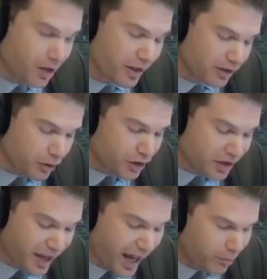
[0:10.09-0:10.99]
So they do
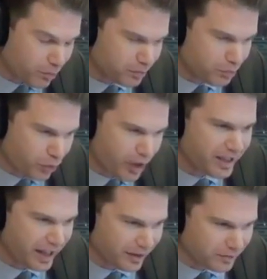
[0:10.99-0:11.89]
just that,
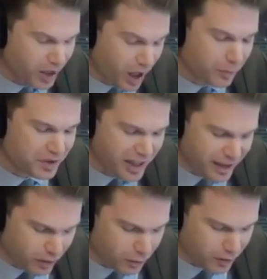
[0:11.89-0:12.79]
breaking
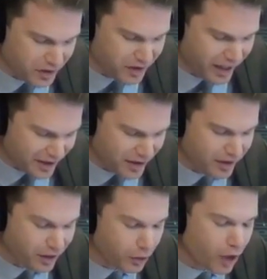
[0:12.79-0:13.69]
umpteen laws as
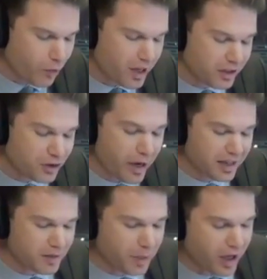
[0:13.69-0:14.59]
they do. Written and
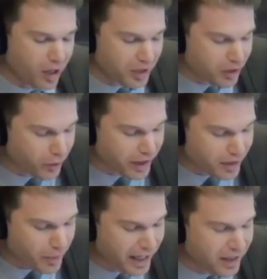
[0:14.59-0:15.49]
directed by Harmony
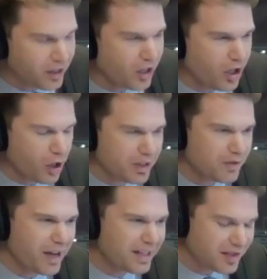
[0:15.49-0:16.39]
Korine, a man who
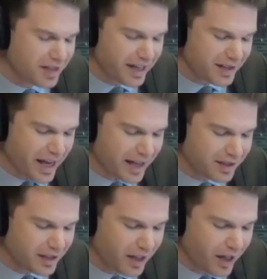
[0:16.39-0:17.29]
it's fair to say has
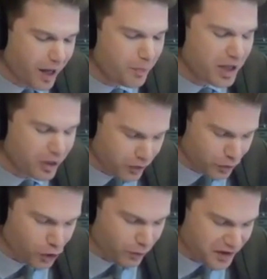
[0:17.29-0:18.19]
had a bit of
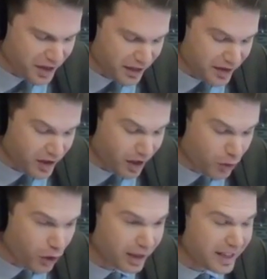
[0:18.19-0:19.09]
controversy in his
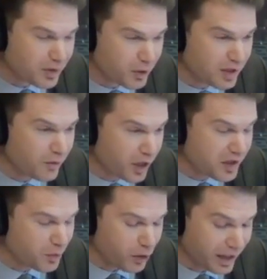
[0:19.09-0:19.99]
time, not least with his
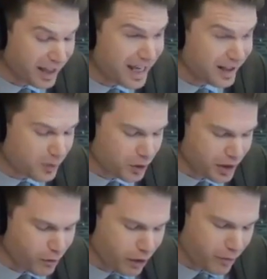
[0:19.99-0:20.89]
first movie, Kids, which
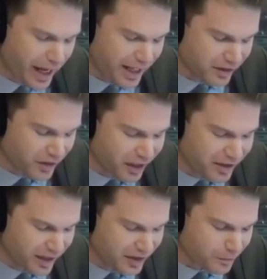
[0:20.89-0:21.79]
he wrote back in the
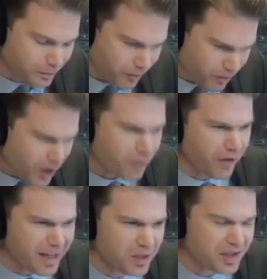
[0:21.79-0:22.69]
90s.
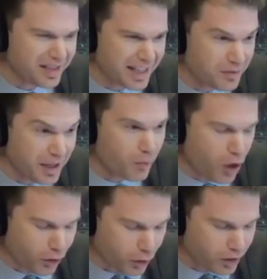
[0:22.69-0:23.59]
Famously deemed
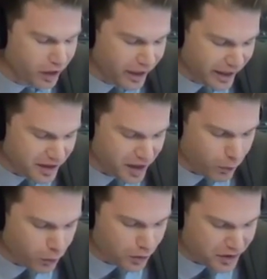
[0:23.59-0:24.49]
immoral in
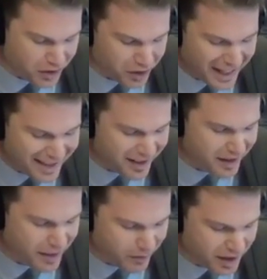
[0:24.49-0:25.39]
some quarters, got an
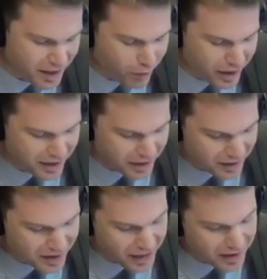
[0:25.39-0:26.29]
NC-17 rating in
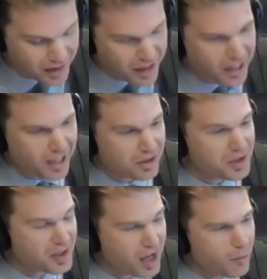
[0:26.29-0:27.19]
the States. To
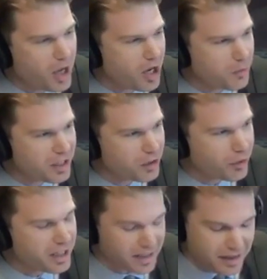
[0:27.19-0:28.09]
some, Harmony
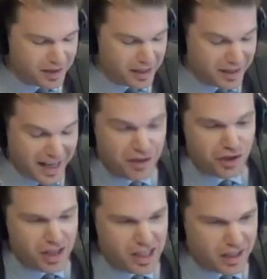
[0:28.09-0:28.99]
Korine is
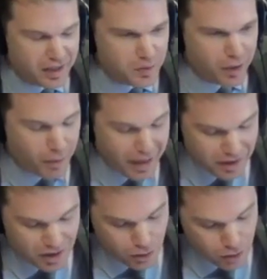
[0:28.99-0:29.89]
edgy and
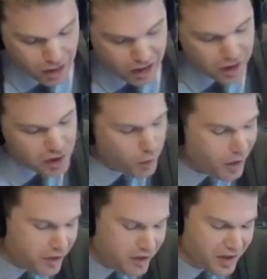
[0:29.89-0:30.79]
experimental. To
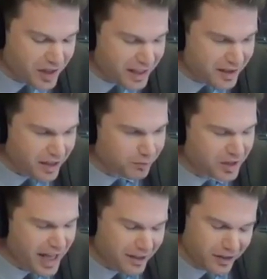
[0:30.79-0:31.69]
others, he's a
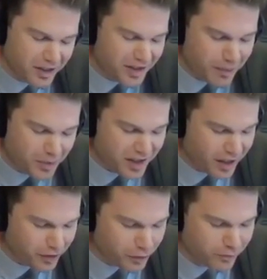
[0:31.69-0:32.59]
talentless
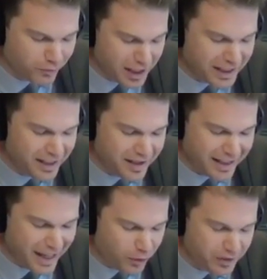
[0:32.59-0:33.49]
hipster who really needs
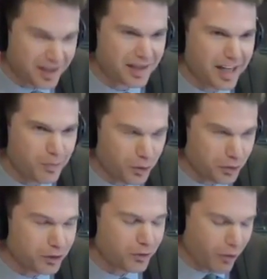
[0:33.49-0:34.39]
to get off his
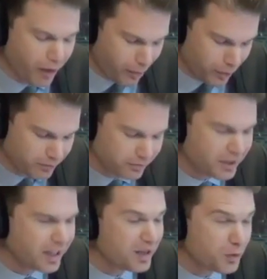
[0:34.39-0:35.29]
skateboard and grow up.
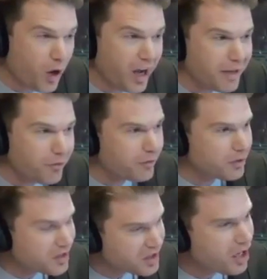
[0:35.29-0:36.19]
His wife
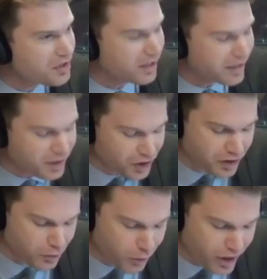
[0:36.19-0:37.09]
stars in this.
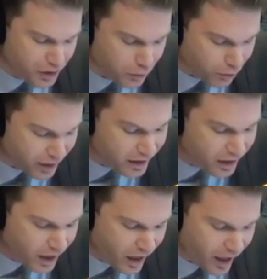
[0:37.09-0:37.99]
She's called Rachel Korine,
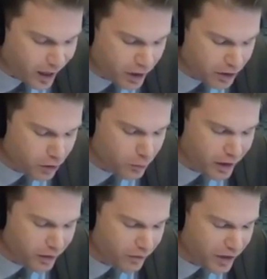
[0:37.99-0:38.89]
along
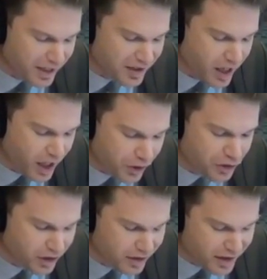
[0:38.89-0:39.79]
with Vanessa
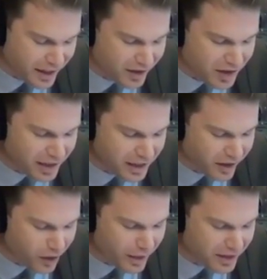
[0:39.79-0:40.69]
Hudgens and Selena
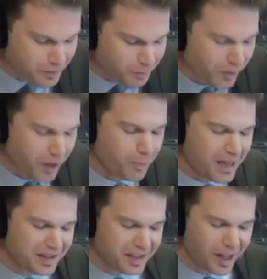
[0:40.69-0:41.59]
Gomez,
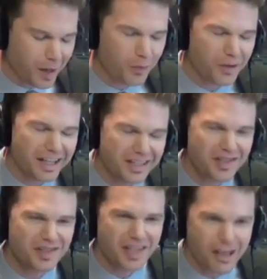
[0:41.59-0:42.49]
meeting up with a
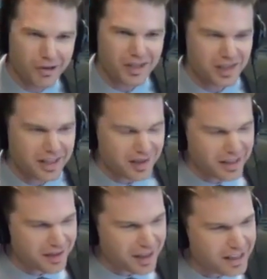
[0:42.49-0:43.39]
seriously
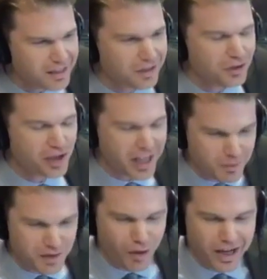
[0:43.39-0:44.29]
sleazy
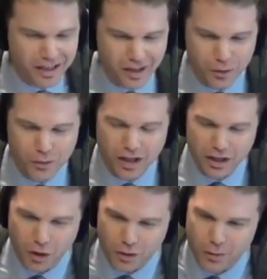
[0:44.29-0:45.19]
James Franco
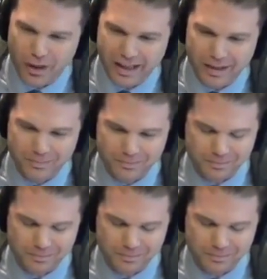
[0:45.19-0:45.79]
along the way.